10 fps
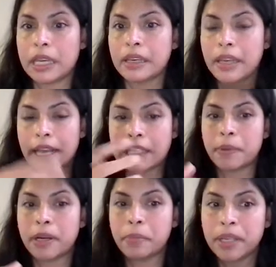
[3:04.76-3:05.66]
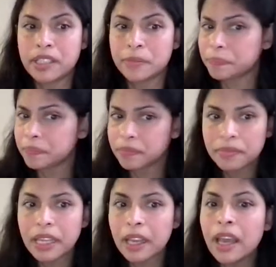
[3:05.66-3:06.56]
in experiment.
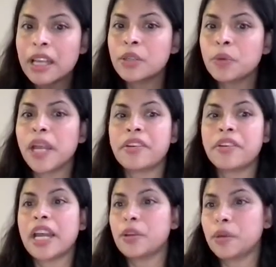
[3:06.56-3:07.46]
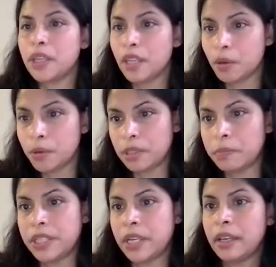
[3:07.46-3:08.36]
So we are trying to use
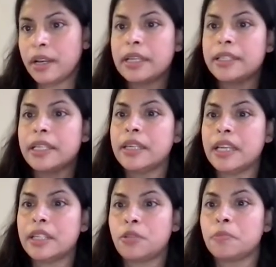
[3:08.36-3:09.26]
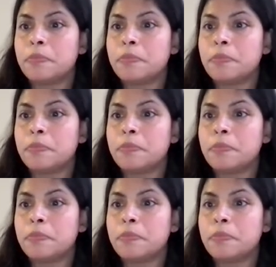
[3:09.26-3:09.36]
machine learning techniques to